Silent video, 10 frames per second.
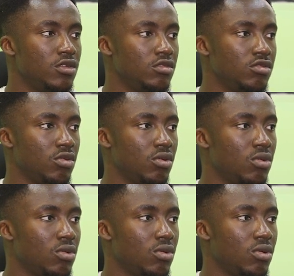So
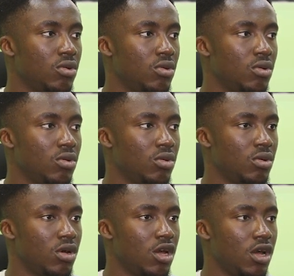
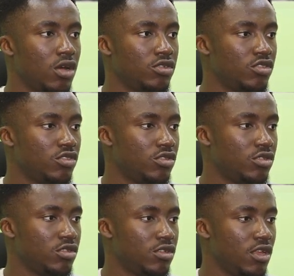I'll just
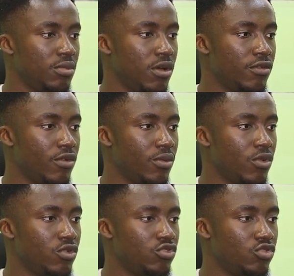take my form
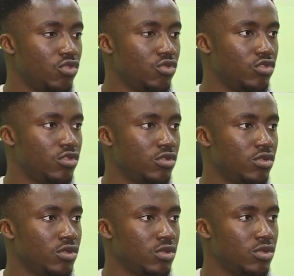controls.
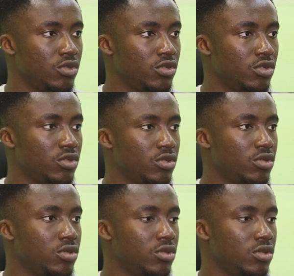Good.
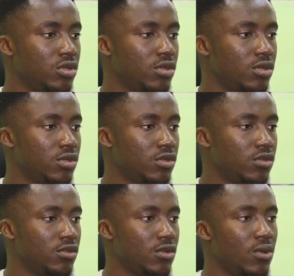
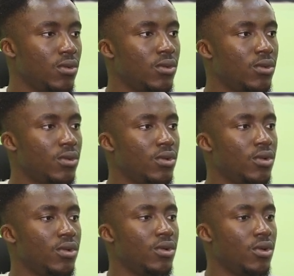So
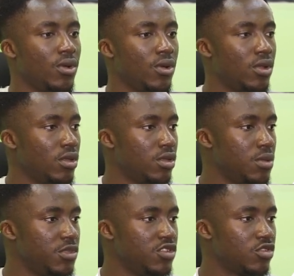
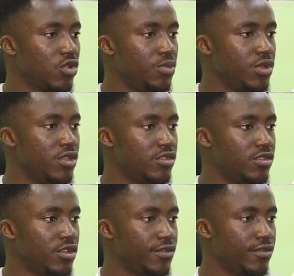let me just copy this
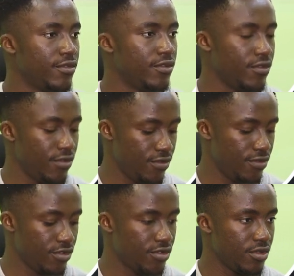div
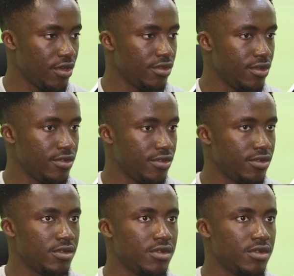for starters.